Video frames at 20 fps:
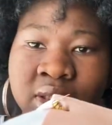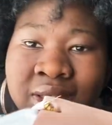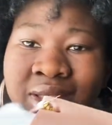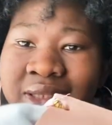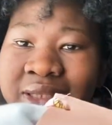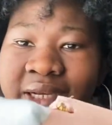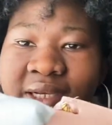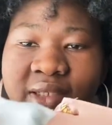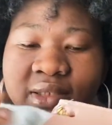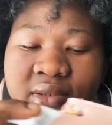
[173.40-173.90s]

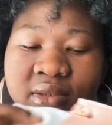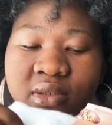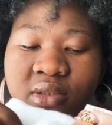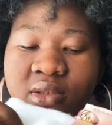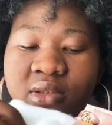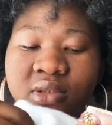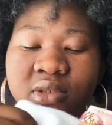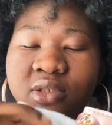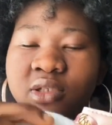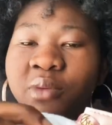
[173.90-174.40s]
like
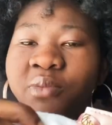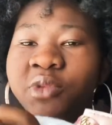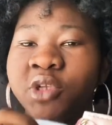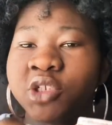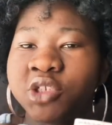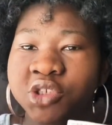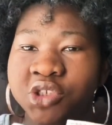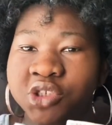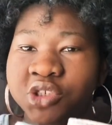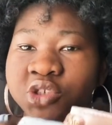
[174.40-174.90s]
something
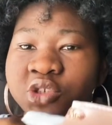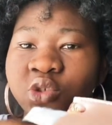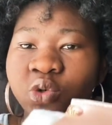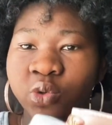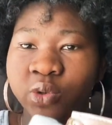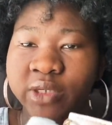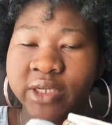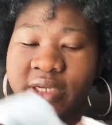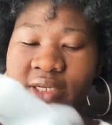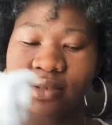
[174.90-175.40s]
to just
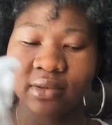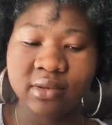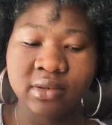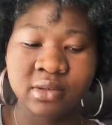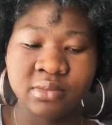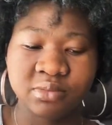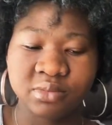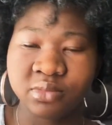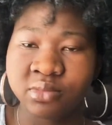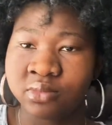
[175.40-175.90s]
hold it
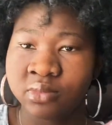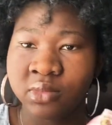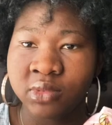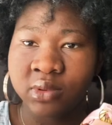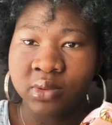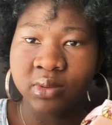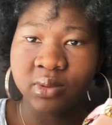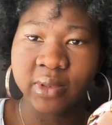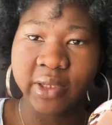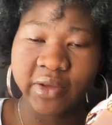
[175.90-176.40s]

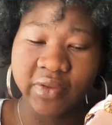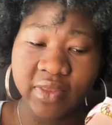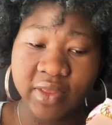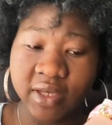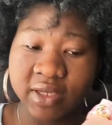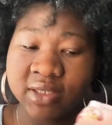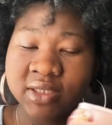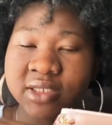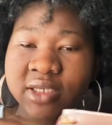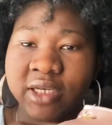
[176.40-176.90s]
like
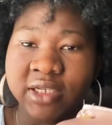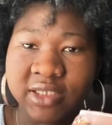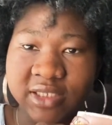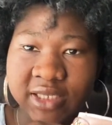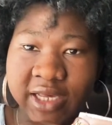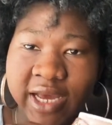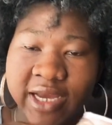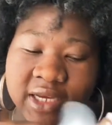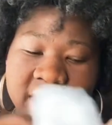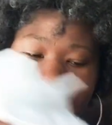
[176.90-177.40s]
this
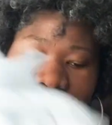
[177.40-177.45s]
inside.